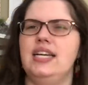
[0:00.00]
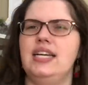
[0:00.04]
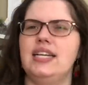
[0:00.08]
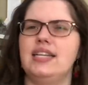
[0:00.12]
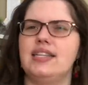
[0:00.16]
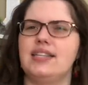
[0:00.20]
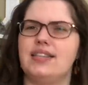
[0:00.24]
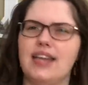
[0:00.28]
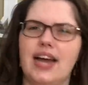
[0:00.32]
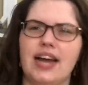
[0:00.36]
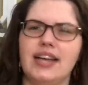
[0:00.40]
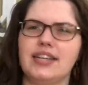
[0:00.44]

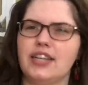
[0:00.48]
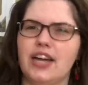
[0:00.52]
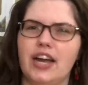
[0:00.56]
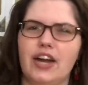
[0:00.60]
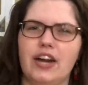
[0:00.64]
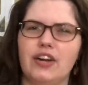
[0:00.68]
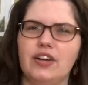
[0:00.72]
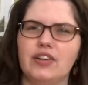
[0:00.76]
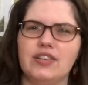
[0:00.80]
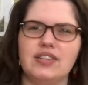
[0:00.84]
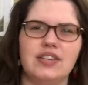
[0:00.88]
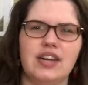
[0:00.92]

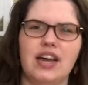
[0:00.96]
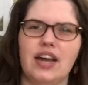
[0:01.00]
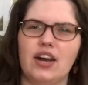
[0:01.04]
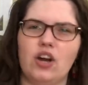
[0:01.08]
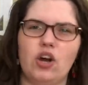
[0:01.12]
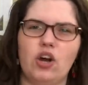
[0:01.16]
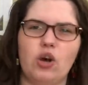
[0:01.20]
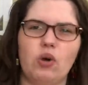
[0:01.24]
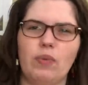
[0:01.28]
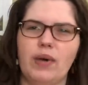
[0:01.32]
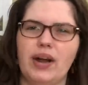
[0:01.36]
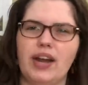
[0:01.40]
Satire does not
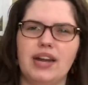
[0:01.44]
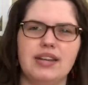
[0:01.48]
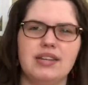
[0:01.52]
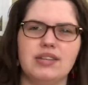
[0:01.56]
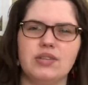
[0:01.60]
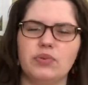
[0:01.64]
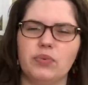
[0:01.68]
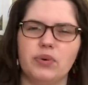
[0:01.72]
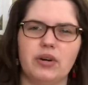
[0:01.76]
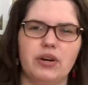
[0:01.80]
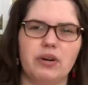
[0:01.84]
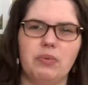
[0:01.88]

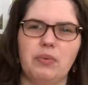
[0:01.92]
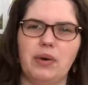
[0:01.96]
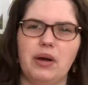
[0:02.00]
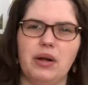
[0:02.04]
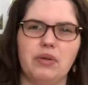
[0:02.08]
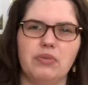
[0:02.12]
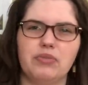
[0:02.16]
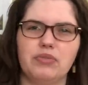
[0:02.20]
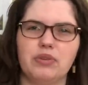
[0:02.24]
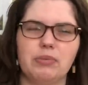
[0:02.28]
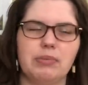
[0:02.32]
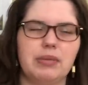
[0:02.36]
always work well
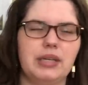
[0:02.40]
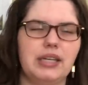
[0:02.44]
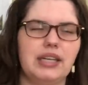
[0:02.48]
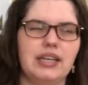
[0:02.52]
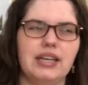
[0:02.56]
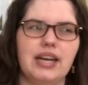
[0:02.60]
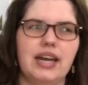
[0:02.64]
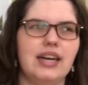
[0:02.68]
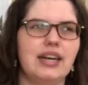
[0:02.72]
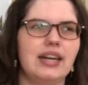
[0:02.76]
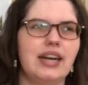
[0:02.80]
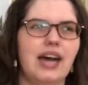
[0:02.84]
for me,
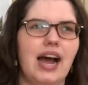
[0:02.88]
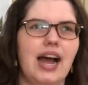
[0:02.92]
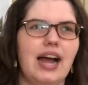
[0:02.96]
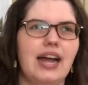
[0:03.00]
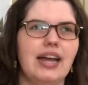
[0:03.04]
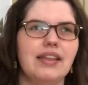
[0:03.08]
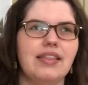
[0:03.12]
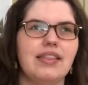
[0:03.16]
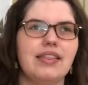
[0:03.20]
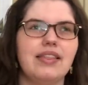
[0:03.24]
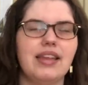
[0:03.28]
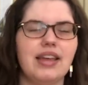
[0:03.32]
and
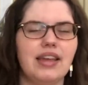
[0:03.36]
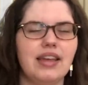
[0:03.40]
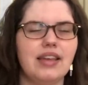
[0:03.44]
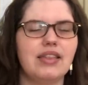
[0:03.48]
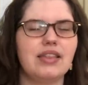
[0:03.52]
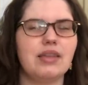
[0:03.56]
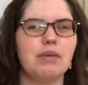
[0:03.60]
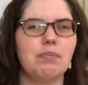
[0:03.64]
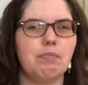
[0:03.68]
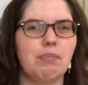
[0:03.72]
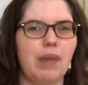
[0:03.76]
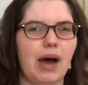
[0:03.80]
I think
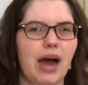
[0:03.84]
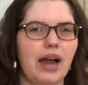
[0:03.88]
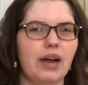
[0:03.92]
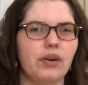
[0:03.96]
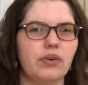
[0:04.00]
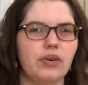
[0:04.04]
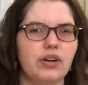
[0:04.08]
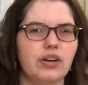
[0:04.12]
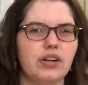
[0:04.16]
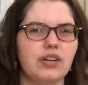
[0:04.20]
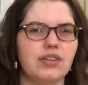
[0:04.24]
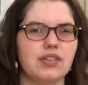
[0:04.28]
that
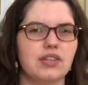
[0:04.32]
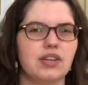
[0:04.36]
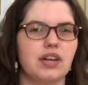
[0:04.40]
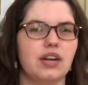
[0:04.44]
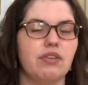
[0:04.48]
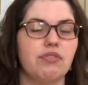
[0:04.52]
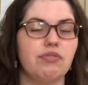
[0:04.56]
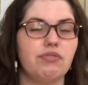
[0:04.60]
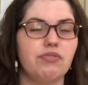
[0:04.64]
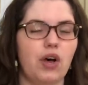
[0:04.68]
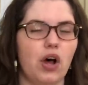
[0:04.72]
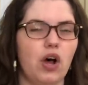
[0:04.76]
Byron is
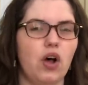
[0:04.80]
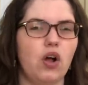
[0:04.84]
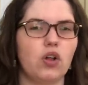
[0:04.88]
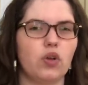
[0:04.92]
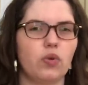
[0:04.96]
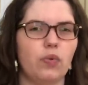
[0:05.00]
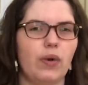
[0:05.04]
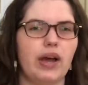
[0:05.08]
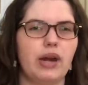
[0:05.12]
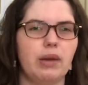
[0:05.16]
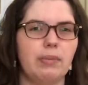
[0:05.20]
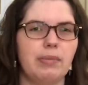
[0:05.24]
gonna fall
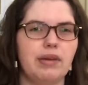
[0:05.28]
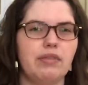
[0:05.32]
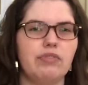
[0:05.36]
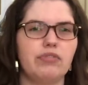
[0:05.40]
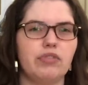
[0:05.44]
quite a bit